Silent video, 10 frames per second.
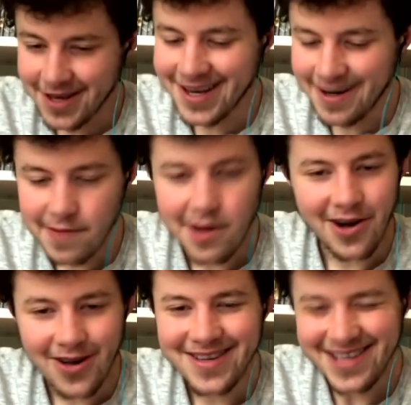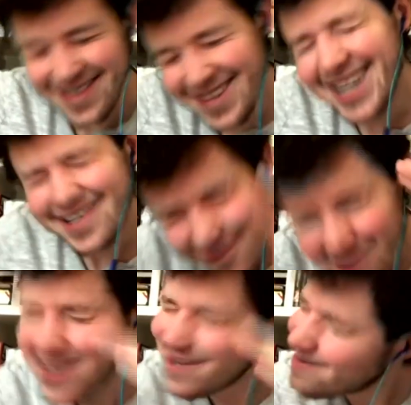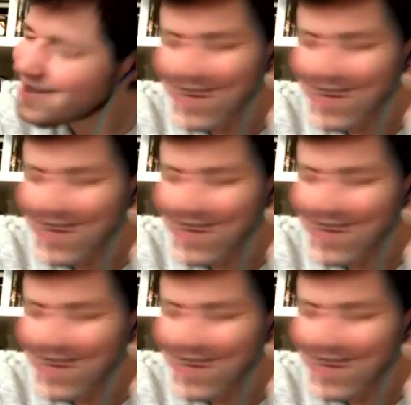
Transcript: Yep. I know, and